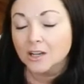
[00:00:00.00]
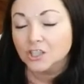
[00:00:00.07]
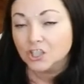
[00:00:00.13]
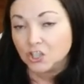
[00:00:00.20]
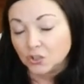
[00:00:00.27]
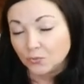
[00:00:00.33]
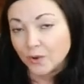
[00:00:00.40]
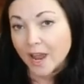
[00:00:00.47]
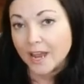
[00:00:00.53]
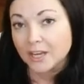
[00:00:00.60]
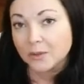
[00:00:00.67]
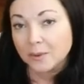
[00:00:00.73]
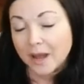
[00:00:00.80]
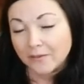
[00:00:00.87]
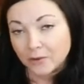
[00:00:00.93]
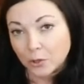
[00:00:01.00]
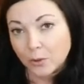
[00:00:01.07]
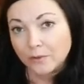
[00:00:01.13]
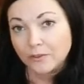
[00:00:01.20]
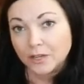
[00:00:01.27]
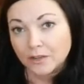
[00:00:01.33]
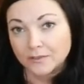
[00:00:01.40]
to red, you would have an
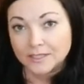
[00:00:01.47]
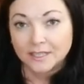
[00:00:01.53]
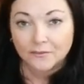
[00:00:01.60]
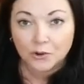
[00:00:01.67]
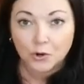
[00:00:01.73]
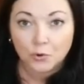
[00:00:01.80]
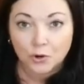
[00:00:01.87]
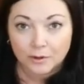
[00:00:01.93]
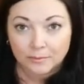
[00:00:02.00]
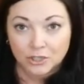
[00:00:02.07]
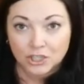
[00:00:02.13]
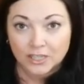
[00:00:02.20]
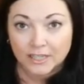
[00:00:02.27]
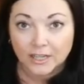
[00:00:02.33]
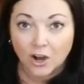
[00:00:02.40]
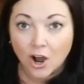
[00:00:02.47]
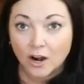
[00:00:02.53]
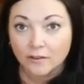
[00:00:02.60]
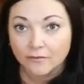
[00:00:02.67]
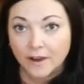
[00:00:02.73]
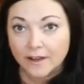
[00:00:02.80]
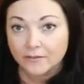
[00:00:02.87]
equivalent of a seven cord machine on
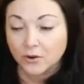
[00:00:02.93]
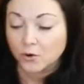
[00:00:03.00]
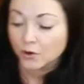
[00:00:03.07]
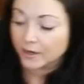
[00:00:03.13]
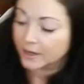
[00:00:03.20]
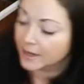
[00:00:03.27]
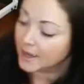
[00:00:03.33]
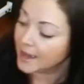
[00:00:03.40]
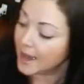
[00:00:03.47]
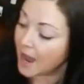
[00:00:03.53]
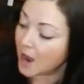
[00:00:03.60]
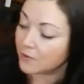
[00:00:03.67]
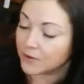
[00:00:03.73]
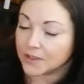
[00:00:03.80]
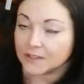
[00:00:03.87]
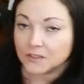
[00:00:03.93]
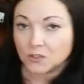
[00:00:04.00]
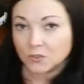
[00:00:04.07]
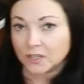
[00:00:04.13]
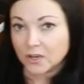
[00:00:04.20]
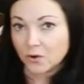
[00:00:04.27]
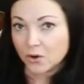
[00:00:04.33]
a five cord. However, this
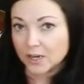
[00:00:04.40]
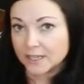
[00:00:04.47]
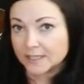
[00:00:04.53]
three cord